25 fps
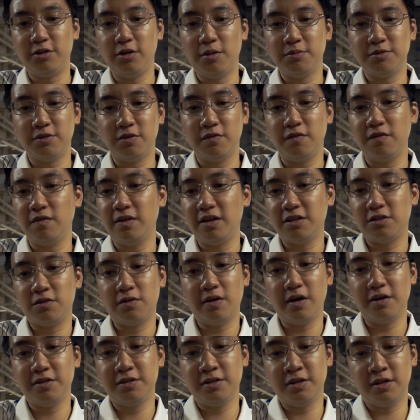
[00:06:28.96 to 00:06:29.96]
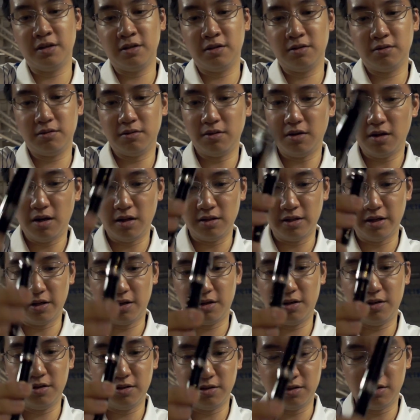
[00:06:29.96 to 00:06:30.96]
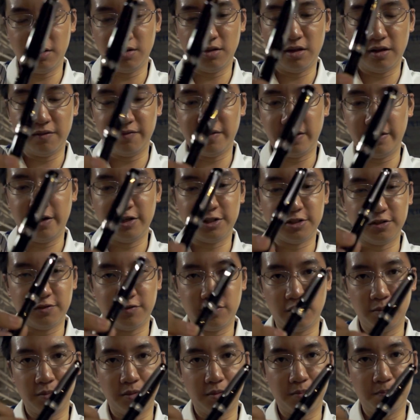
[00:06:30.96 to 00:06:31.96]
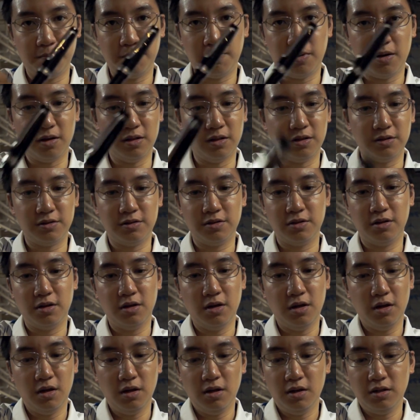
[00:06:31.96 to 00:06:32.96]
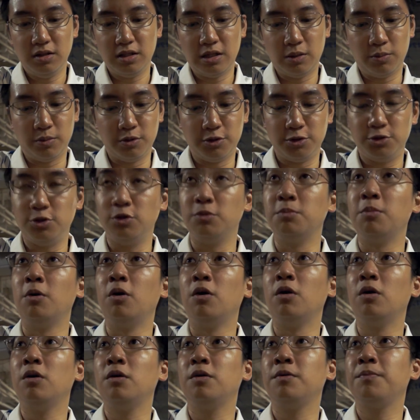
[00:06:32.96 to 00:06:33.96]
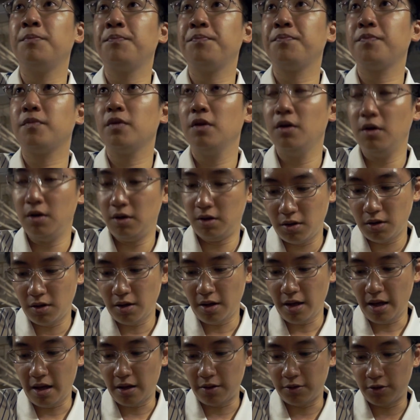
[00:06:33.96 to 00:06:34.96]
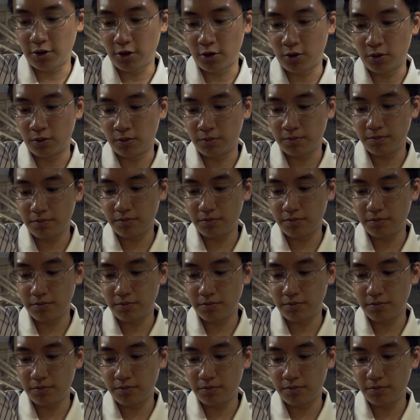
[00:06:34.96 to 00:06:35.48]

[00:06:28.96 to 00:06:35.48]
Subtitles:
terms of letter writing, I like the line variation from the Pilot 912 more. Although